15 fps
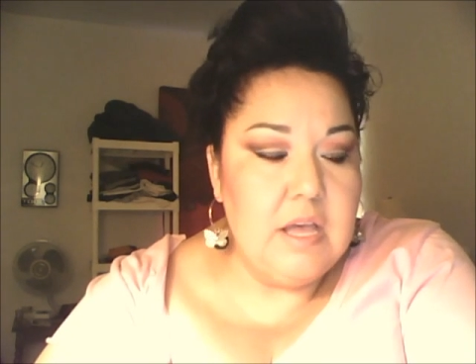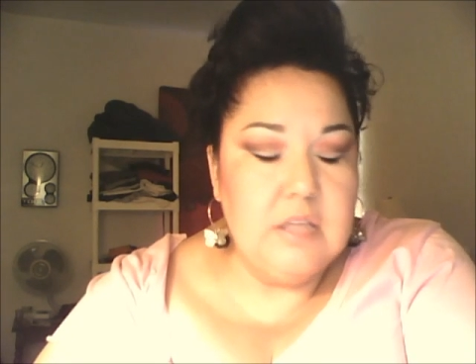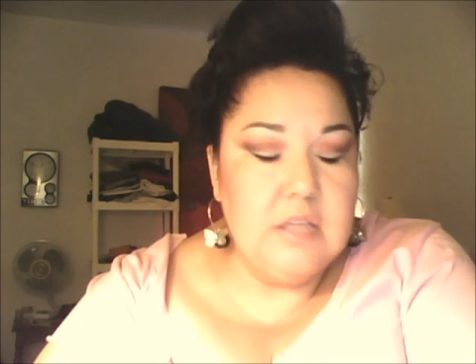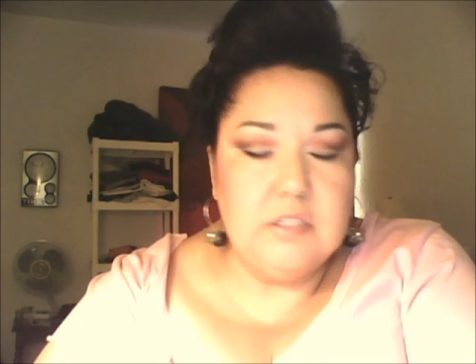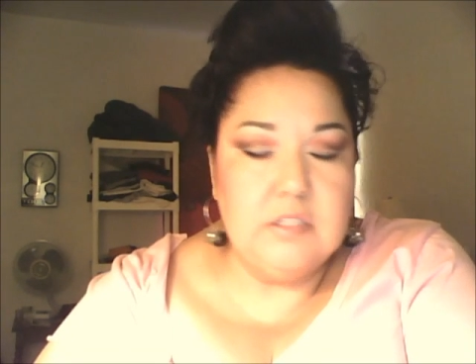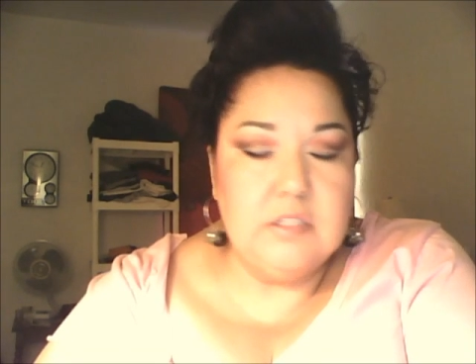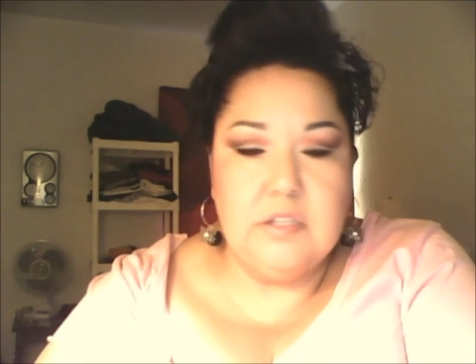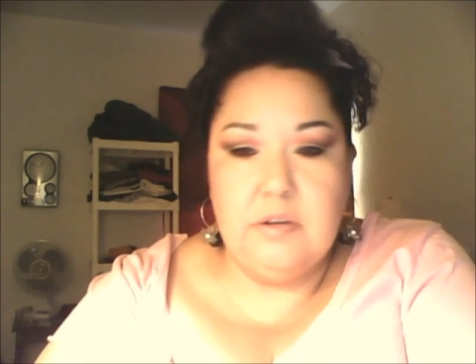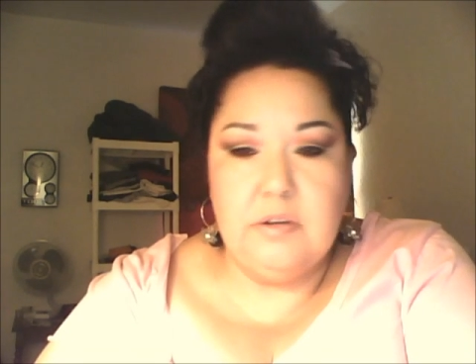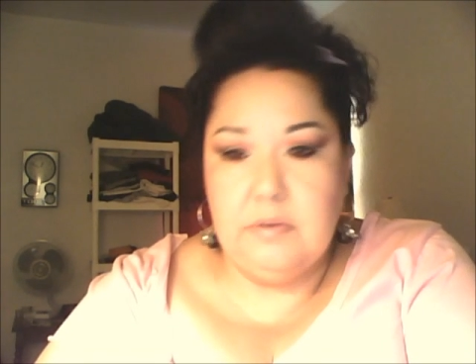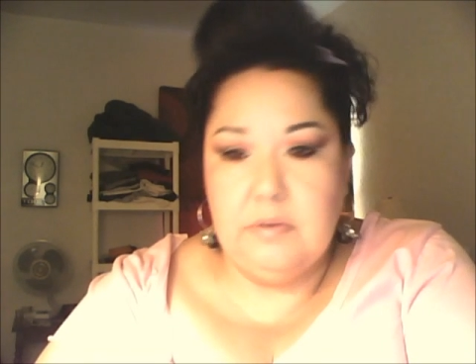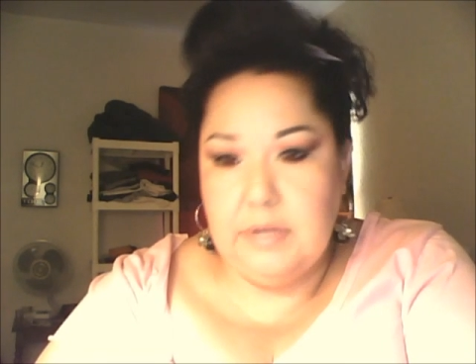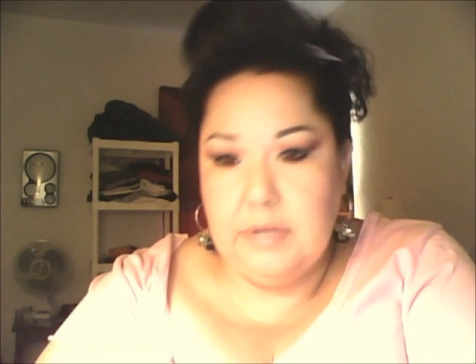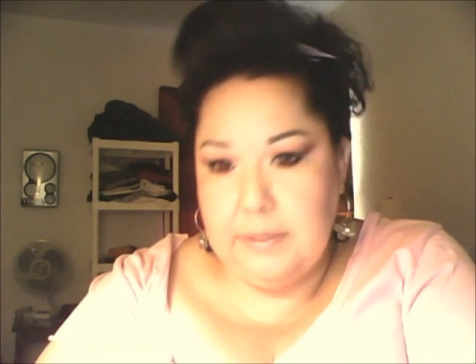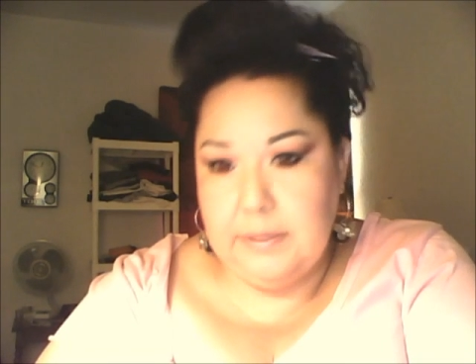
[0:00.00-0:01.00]

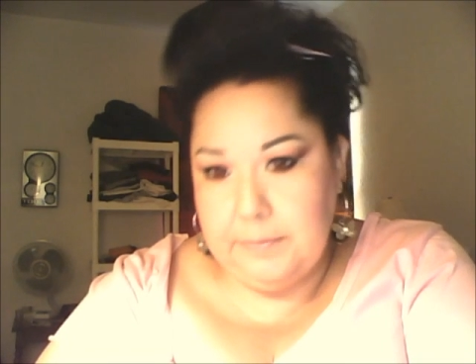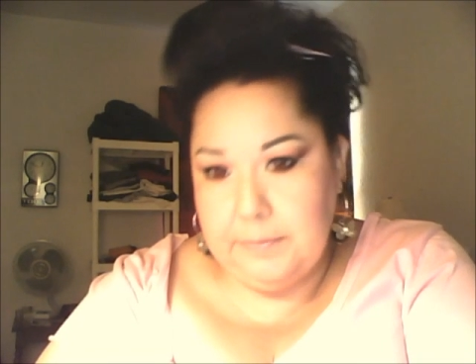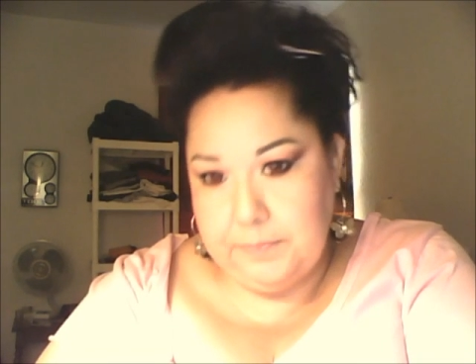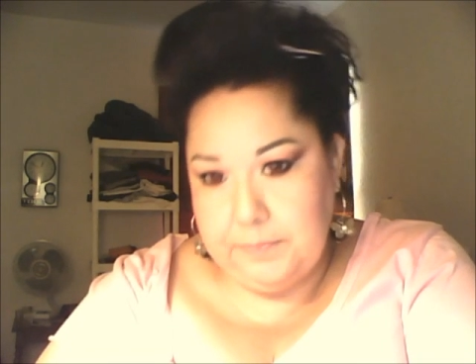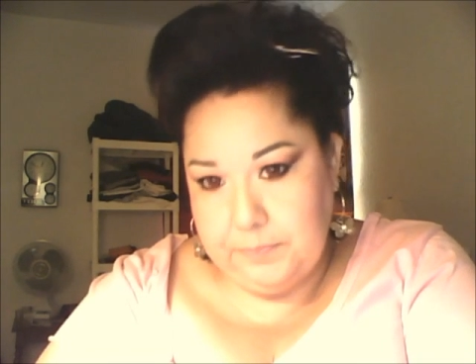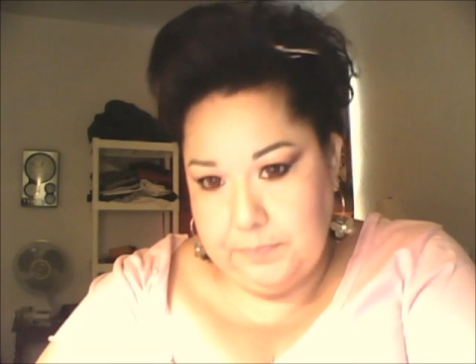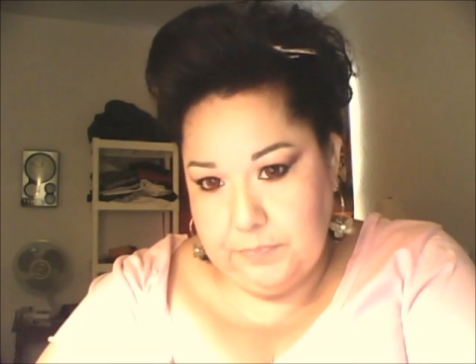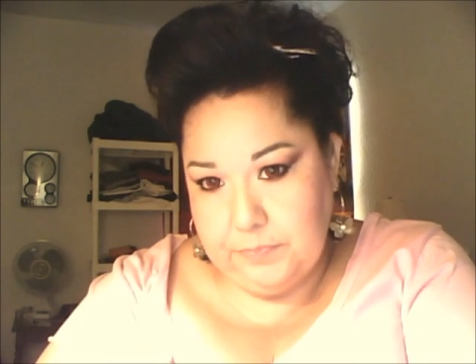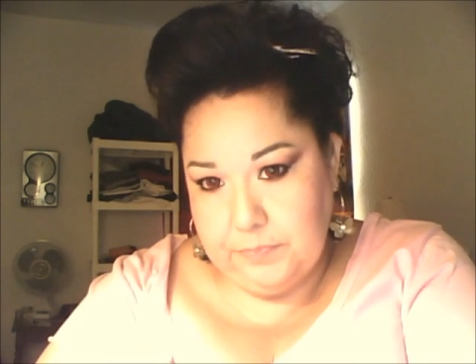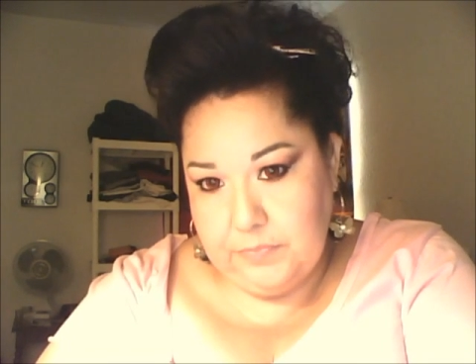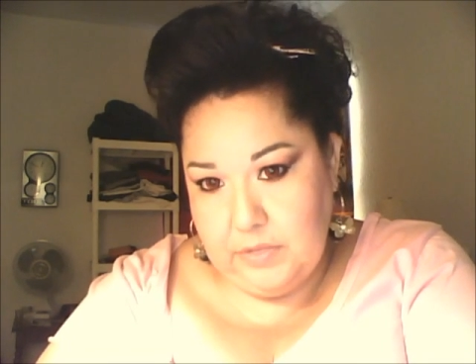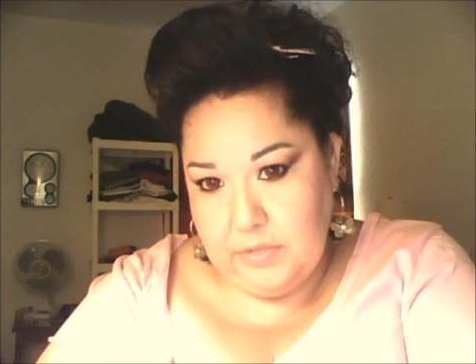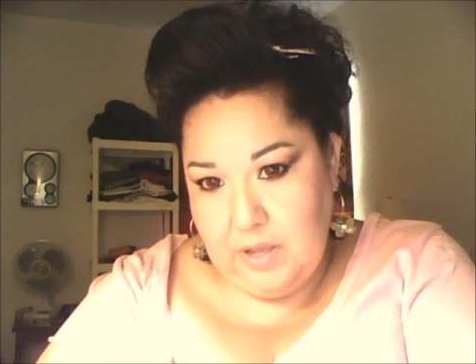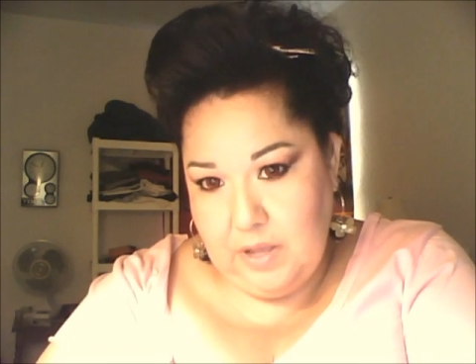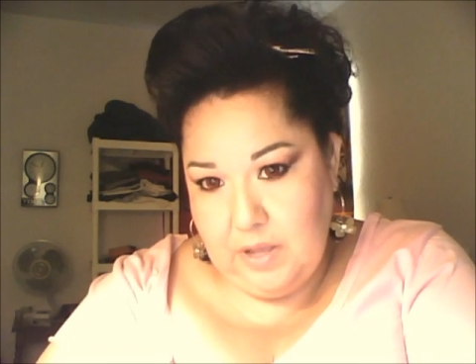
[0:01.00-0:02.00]
So
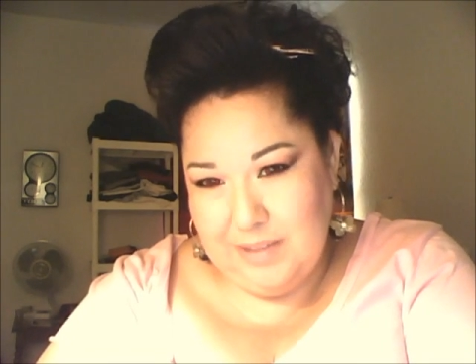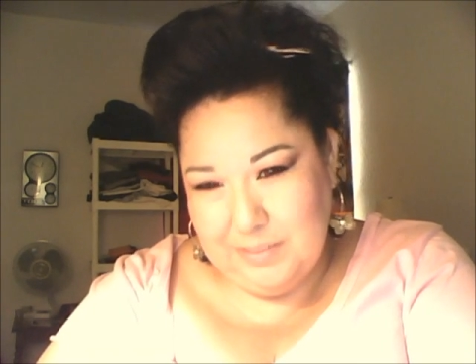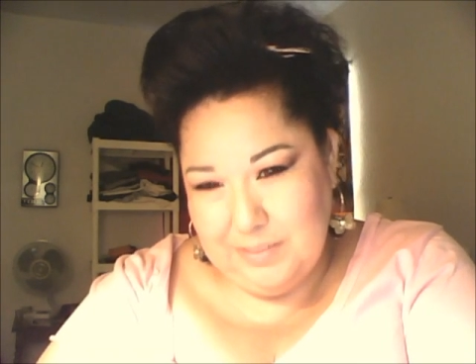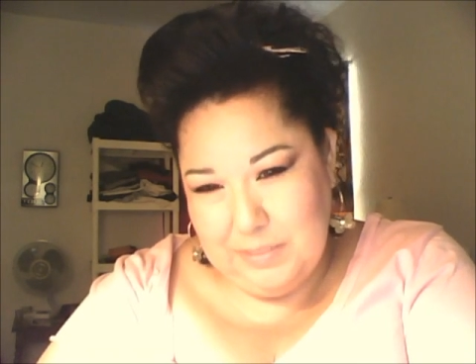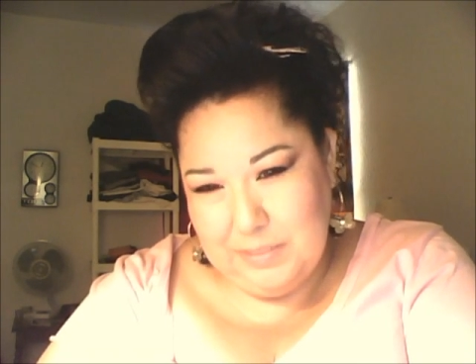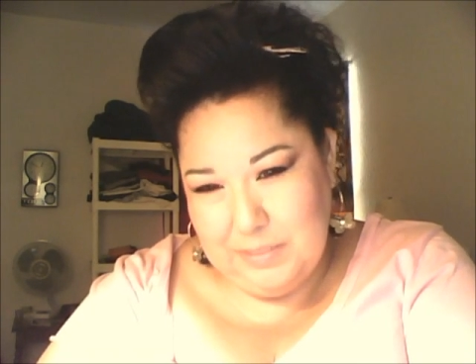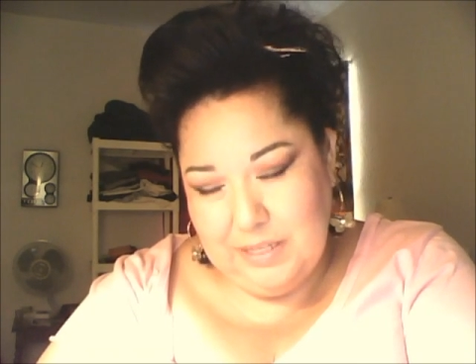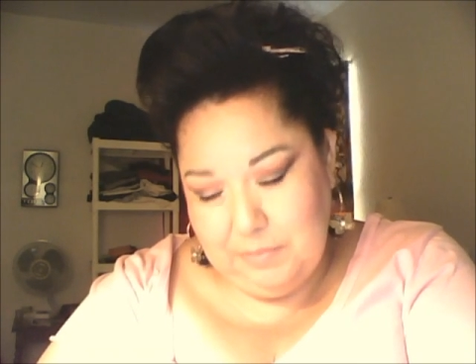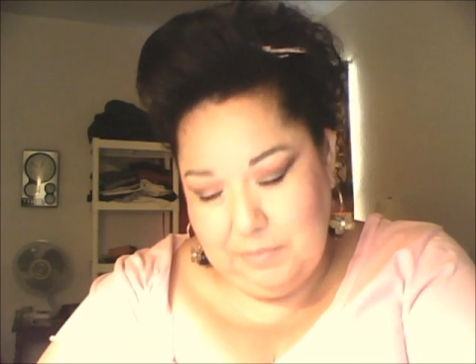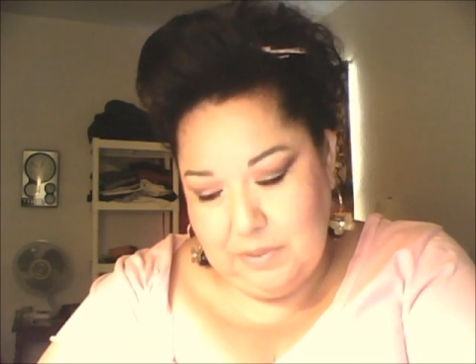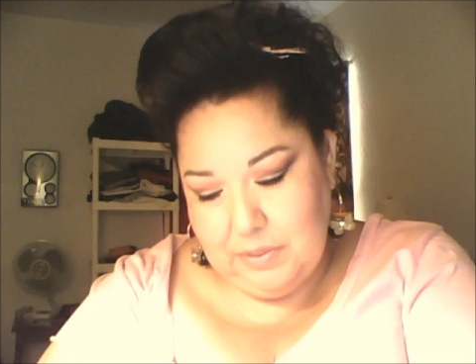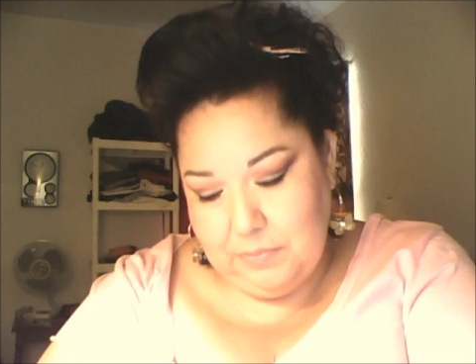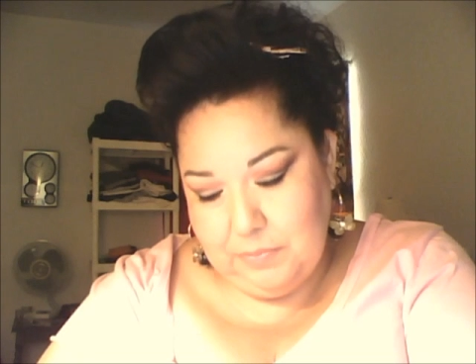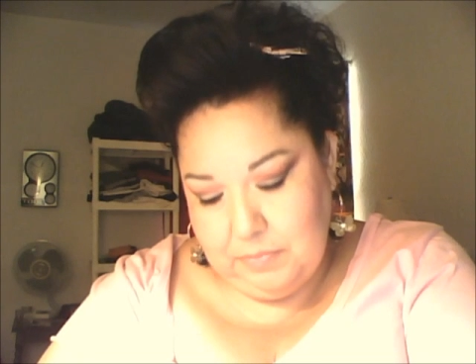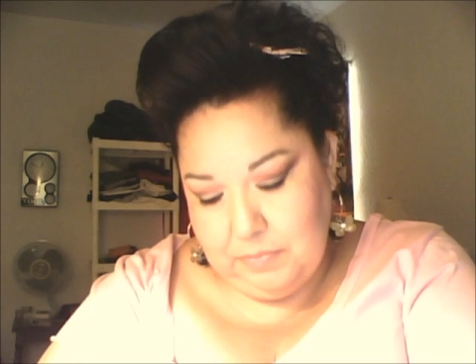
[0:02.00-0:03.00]
I just been keeping
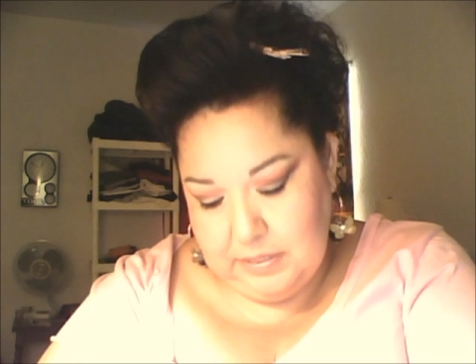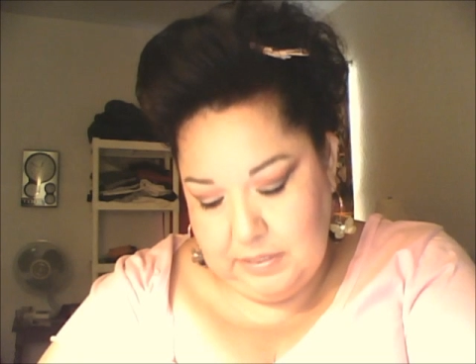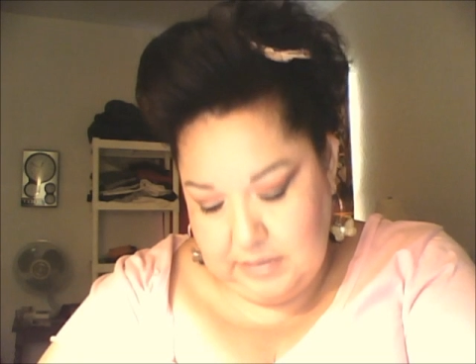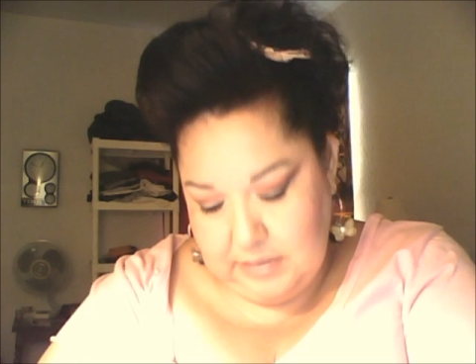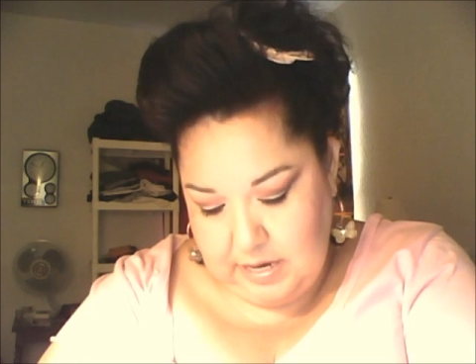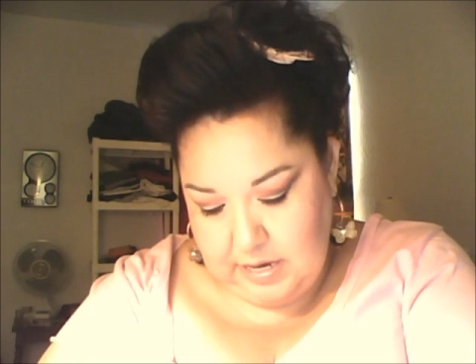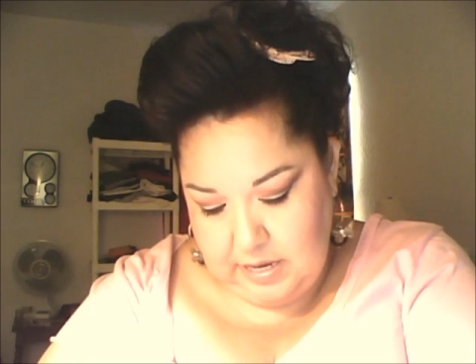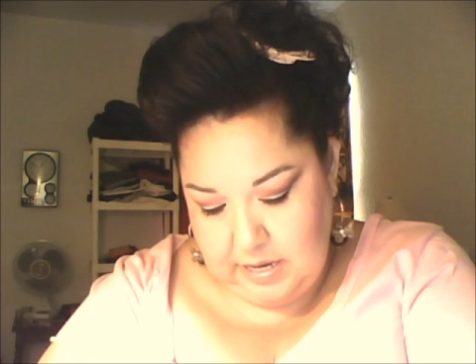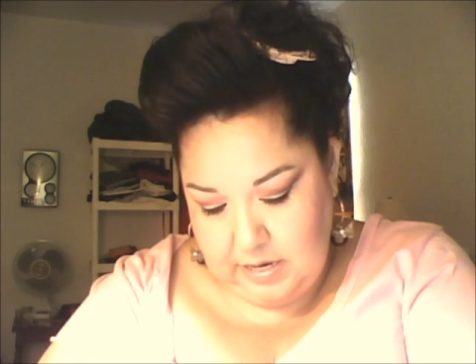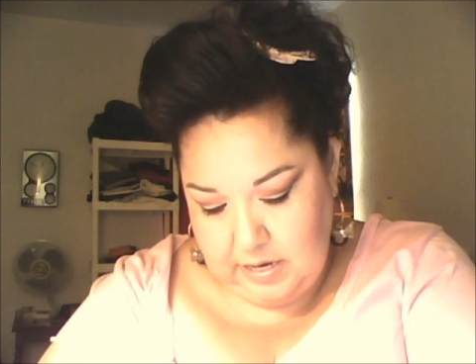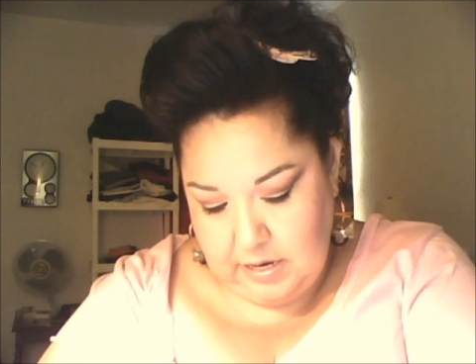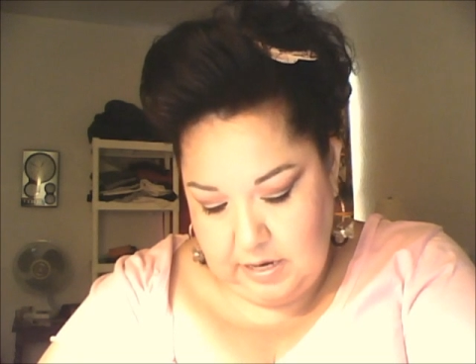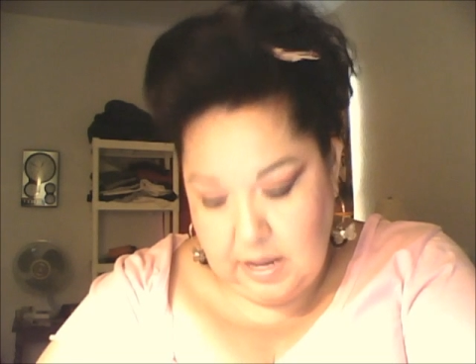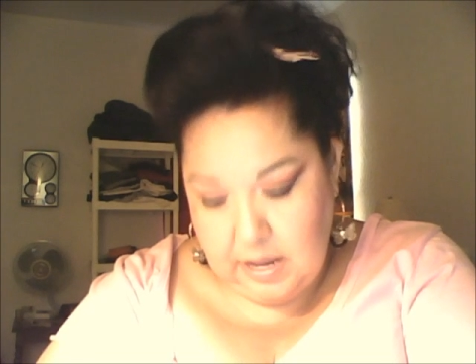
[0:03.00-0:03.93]
up with my diet